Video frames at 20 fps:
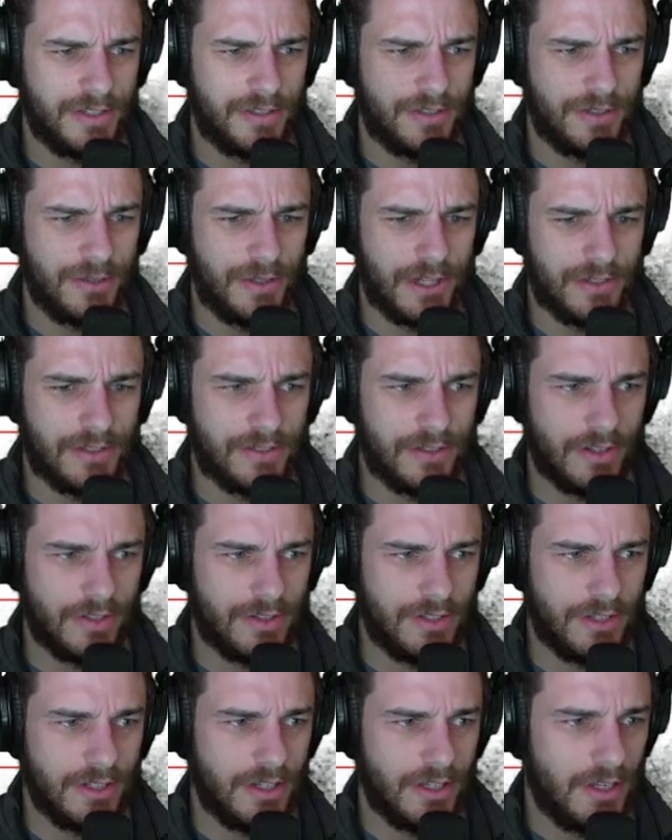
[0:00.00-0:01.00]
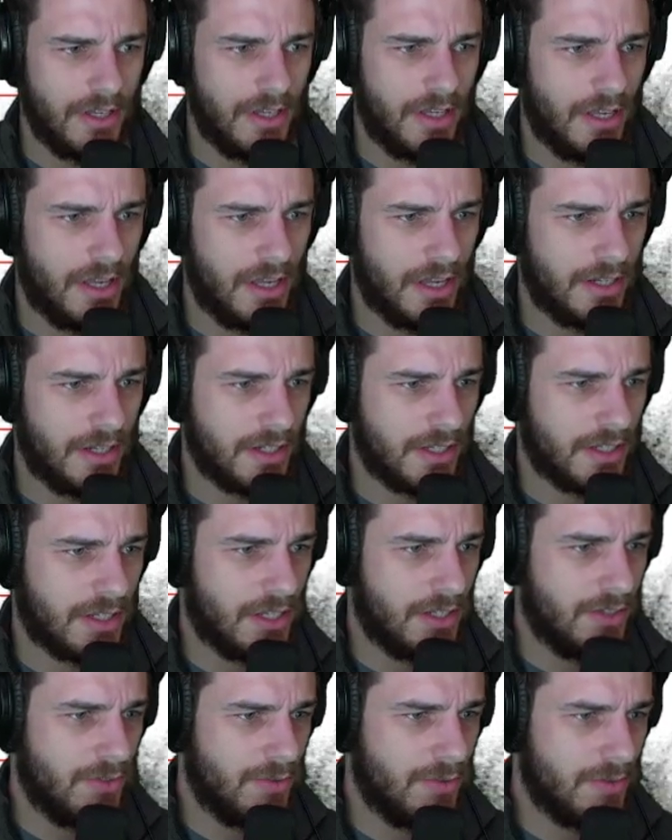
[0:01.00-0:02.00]
you got salty at it.
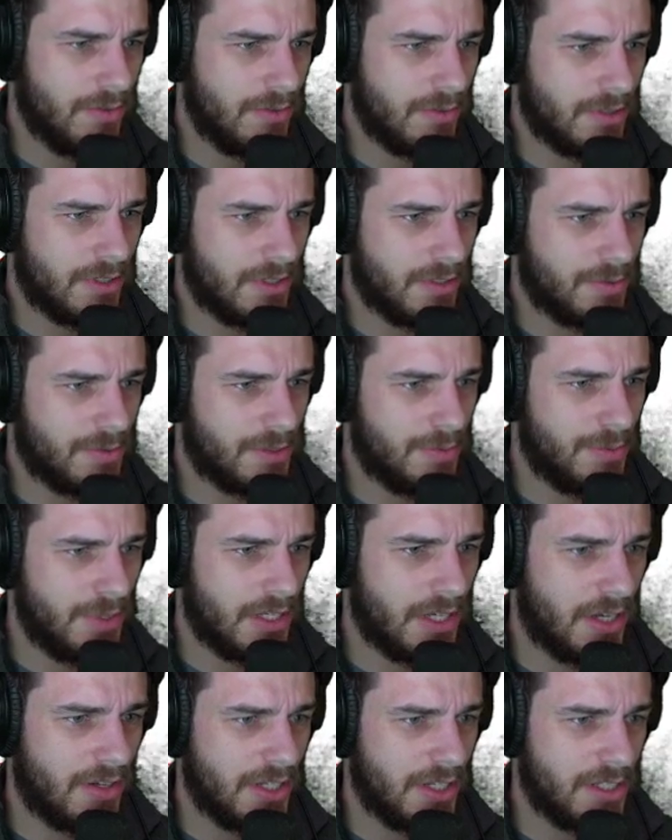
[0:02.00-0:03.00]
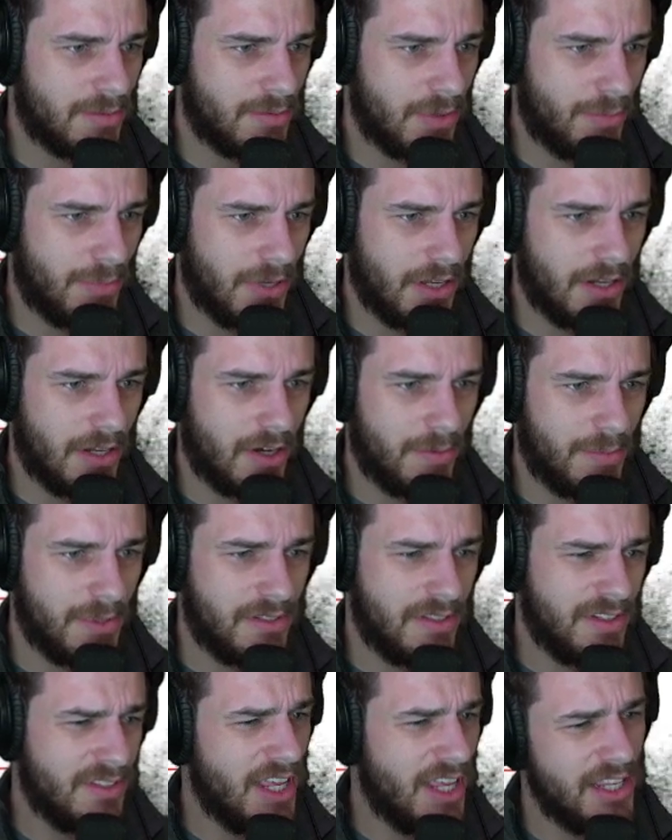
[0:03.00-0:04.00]
Can you speak out against my ban on
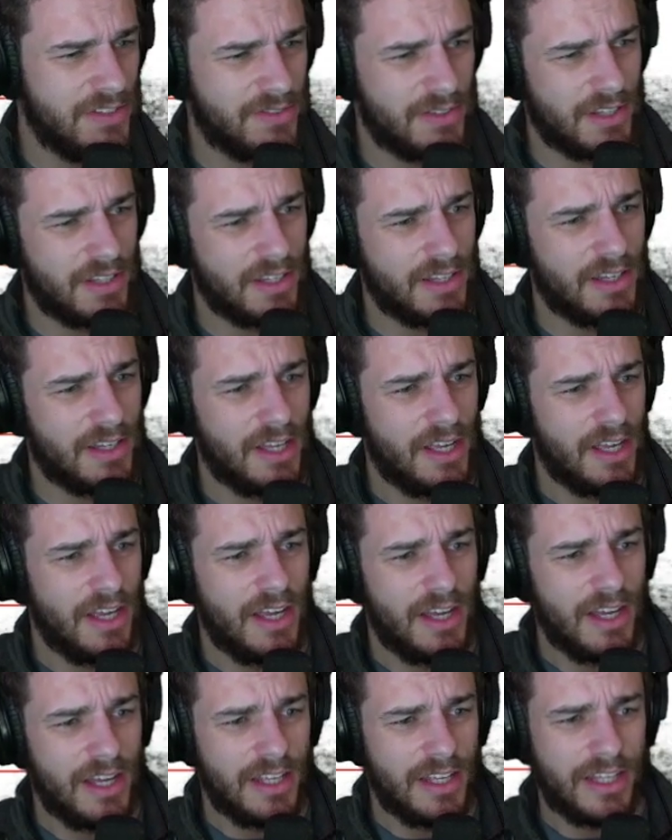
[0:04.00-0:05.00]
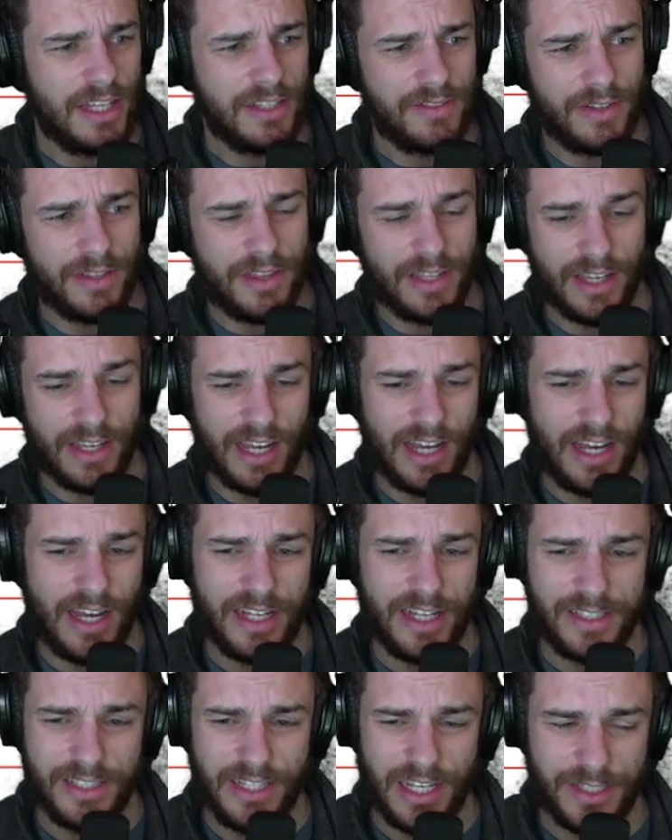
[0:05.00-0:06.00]
RPC? Thanks for the thing.
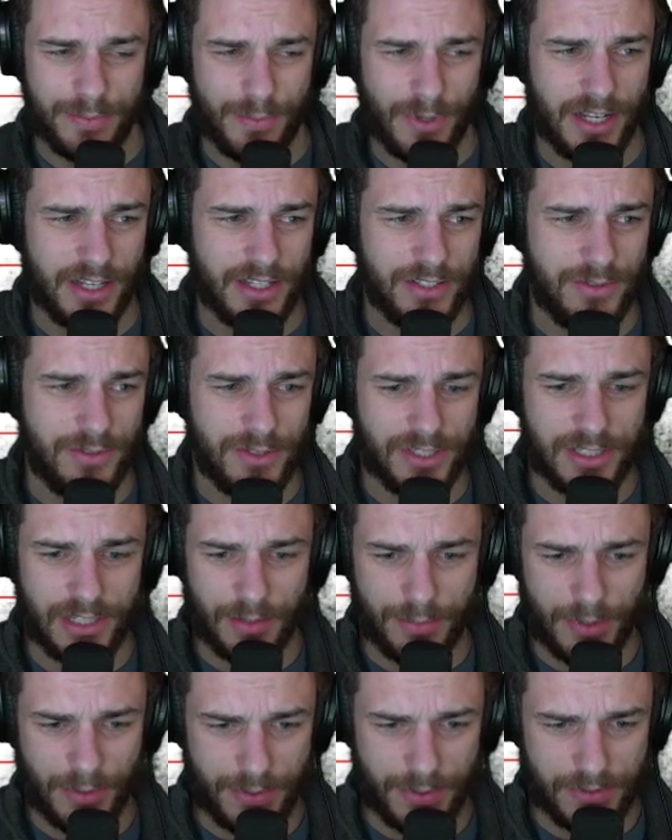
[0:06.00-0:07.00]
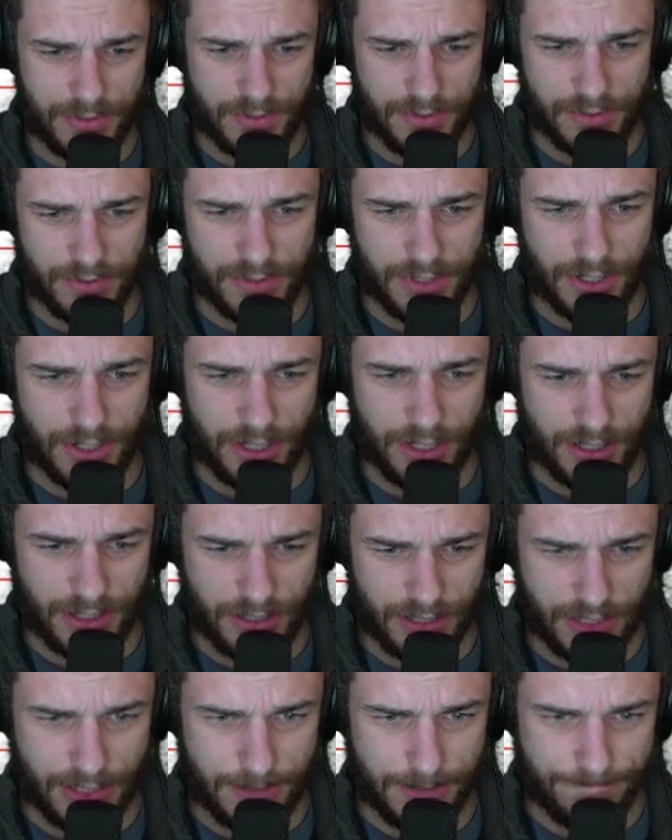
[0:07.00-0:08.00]
Yeah, it's probably because you use sock puppets. Sorry.
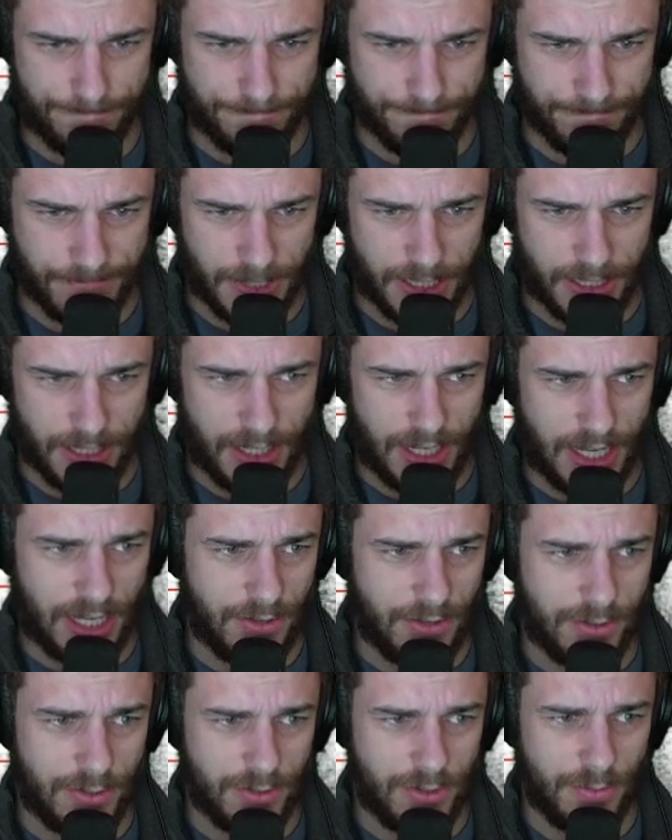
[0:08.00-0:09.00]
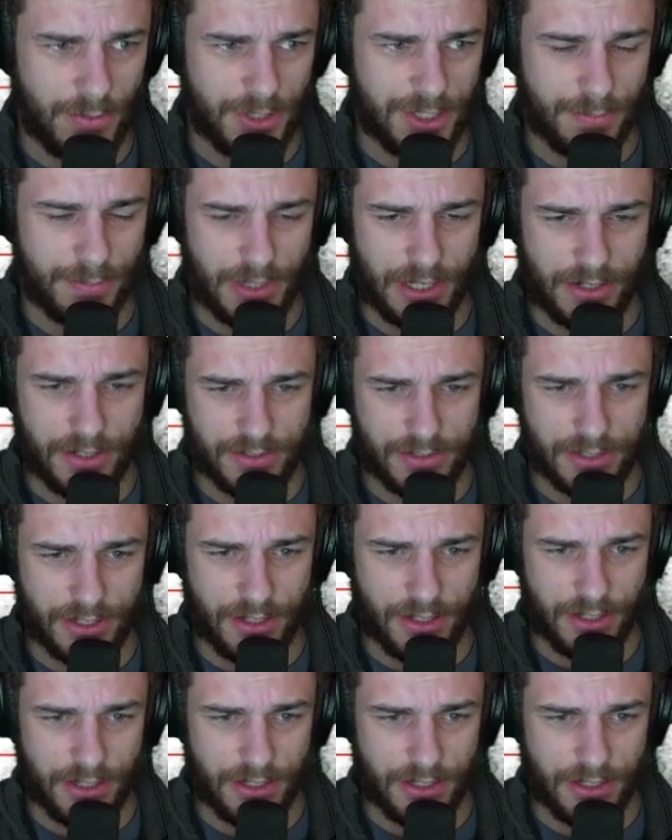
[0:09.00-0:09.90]
I don't know too much about it. Sorry.